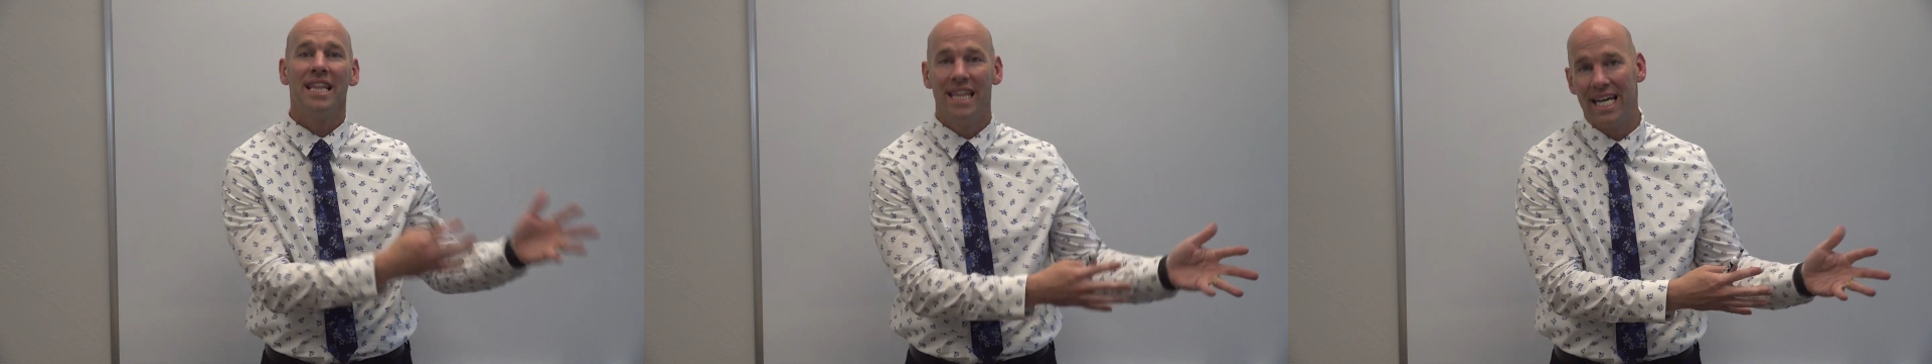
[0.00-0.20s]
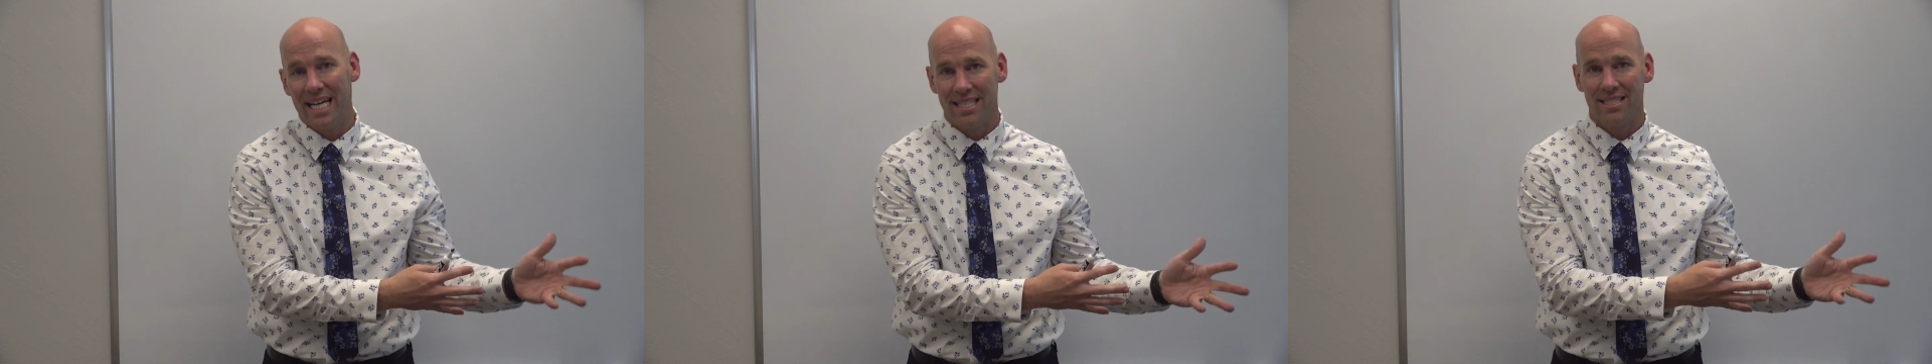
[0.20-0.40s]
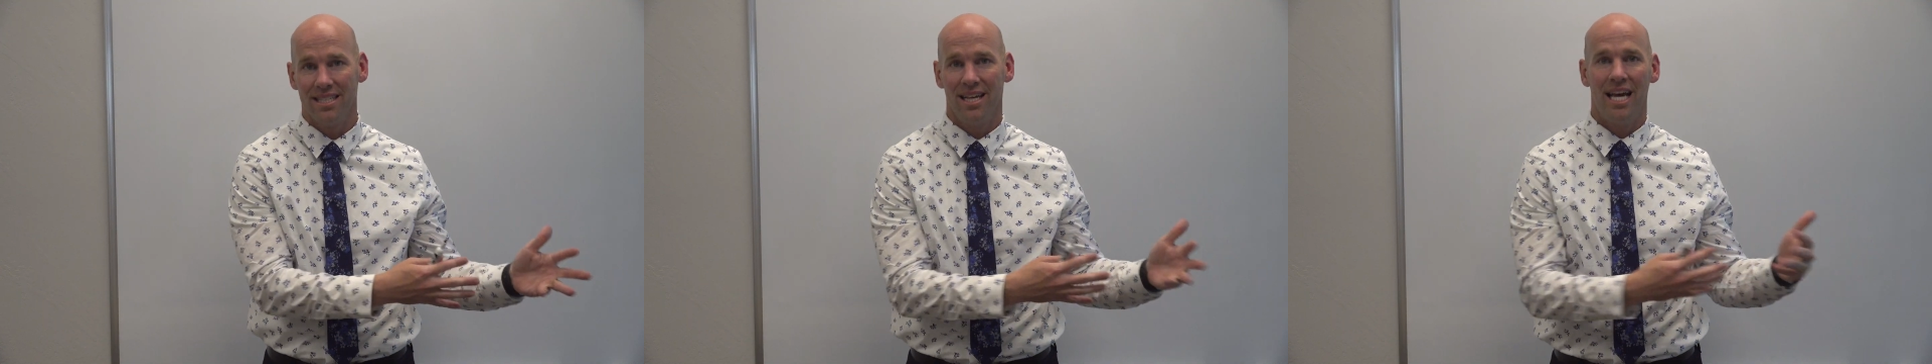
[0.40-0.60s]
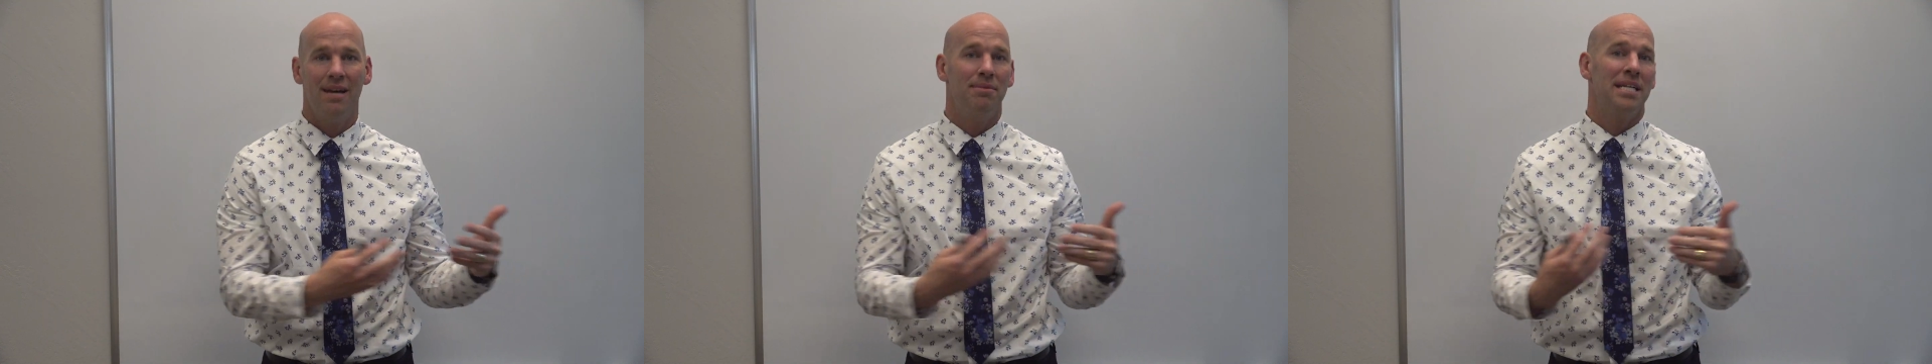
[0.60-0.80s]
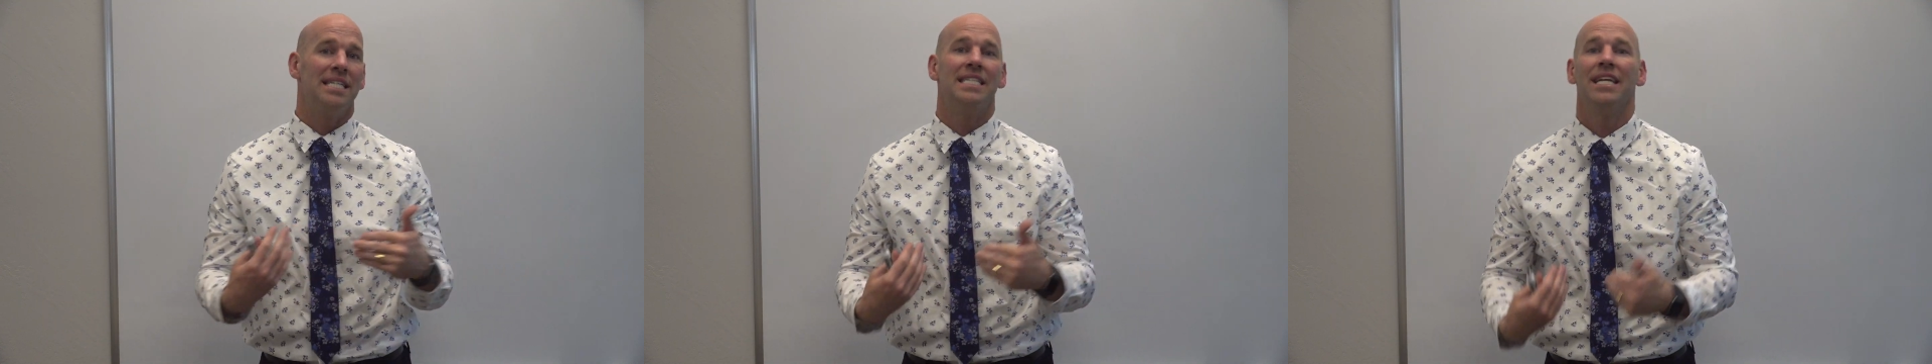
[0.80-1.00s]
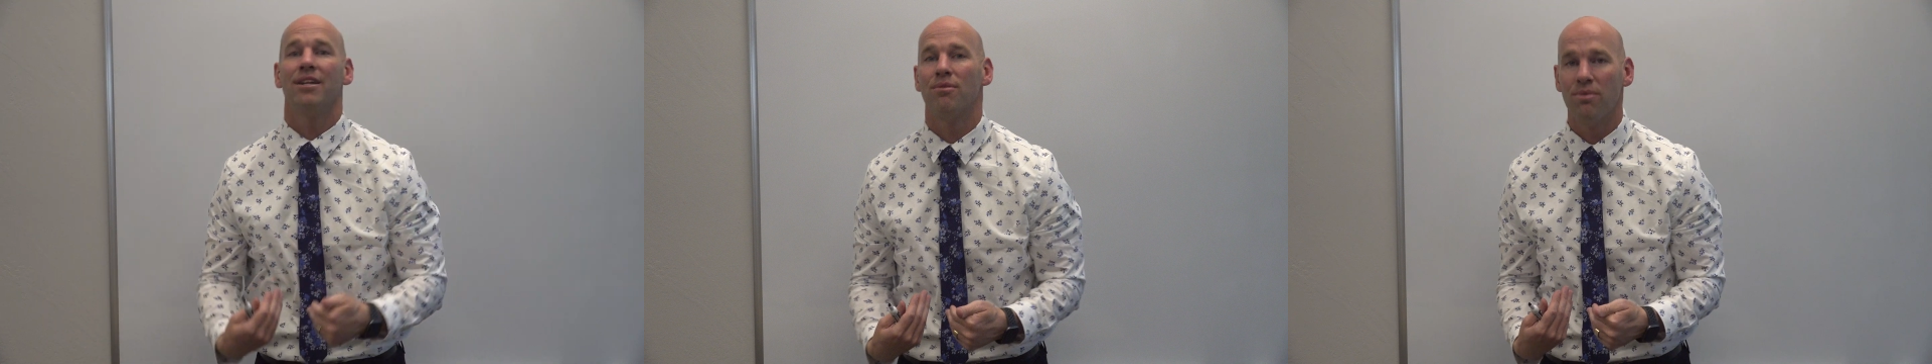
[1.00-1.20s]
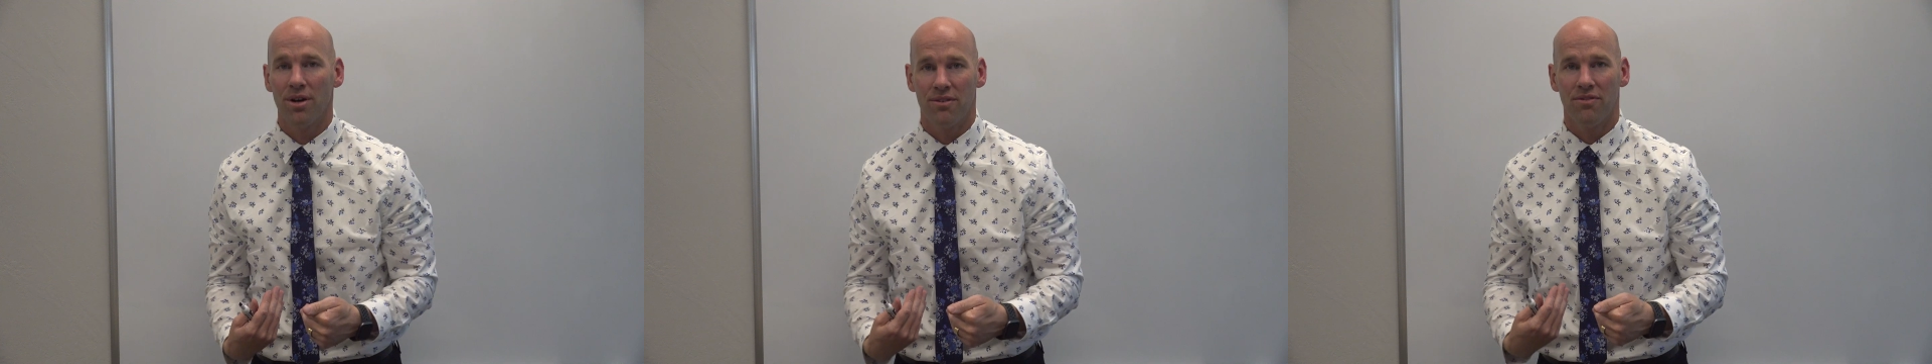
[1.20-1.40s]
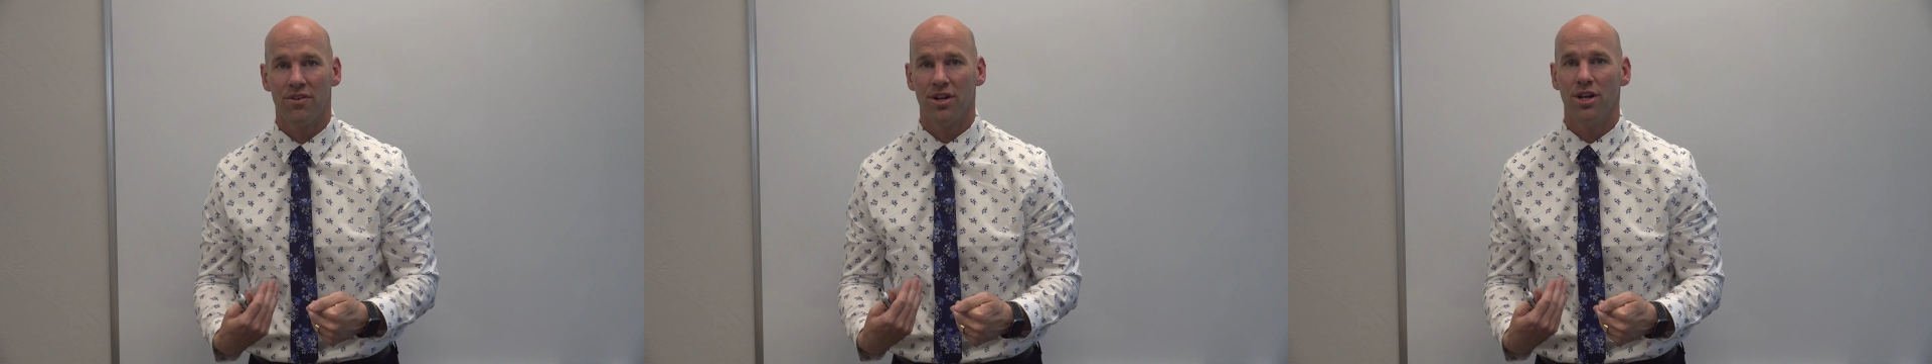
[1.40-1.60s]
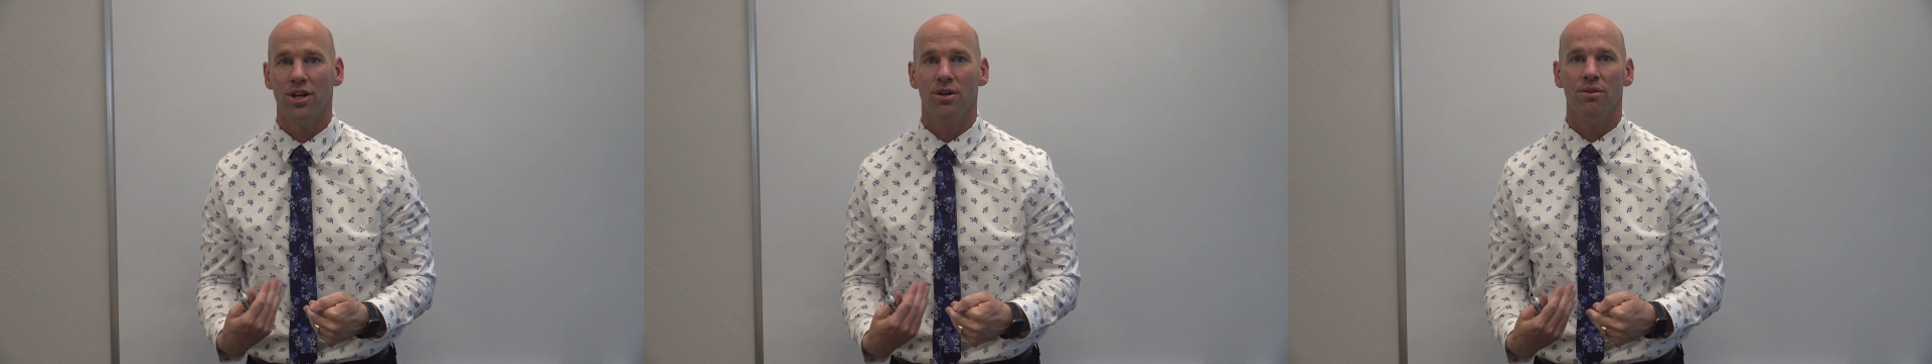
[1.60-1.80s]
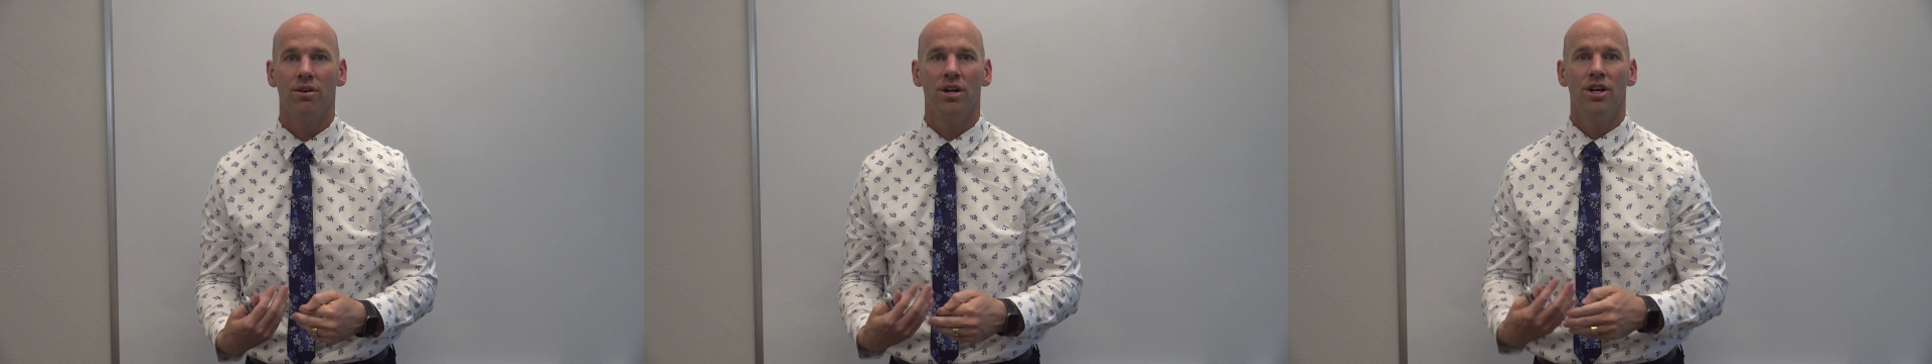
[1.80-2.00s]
this and it didn't work for you.